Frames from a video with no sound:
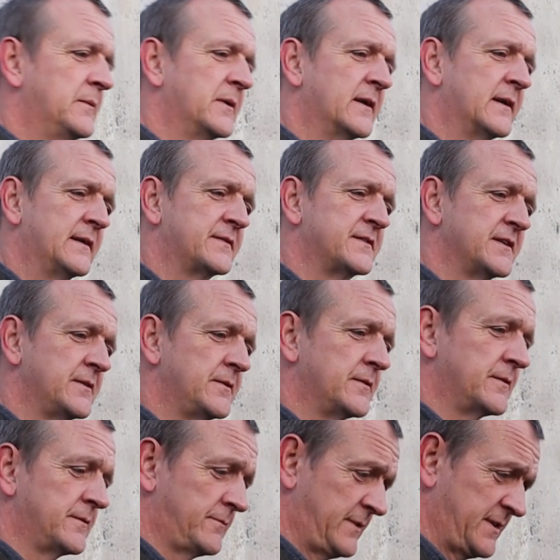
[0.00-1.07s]
And now we're going to
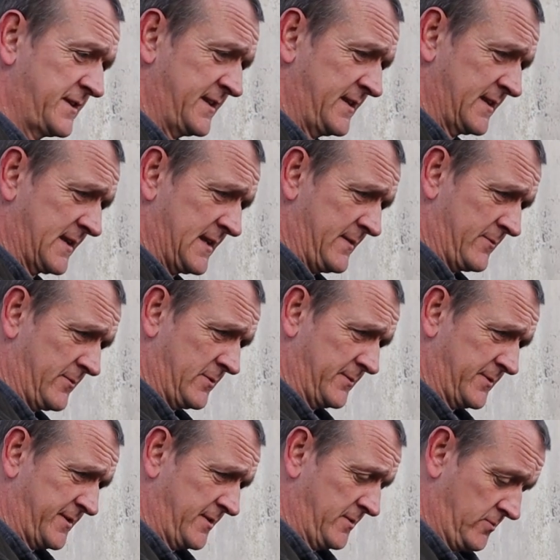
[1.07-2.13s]
have to reset the
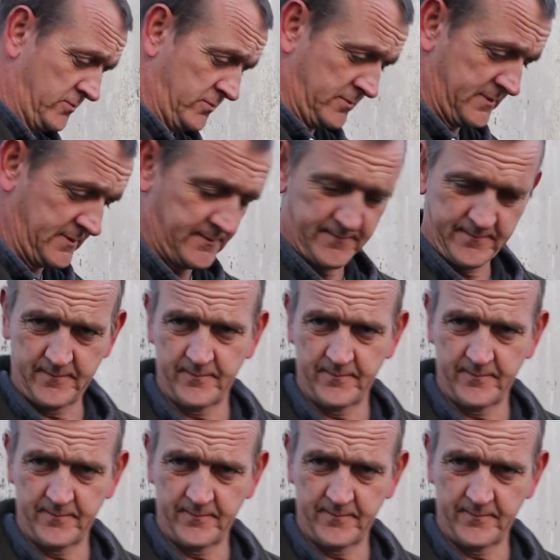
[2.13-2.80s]
camera up to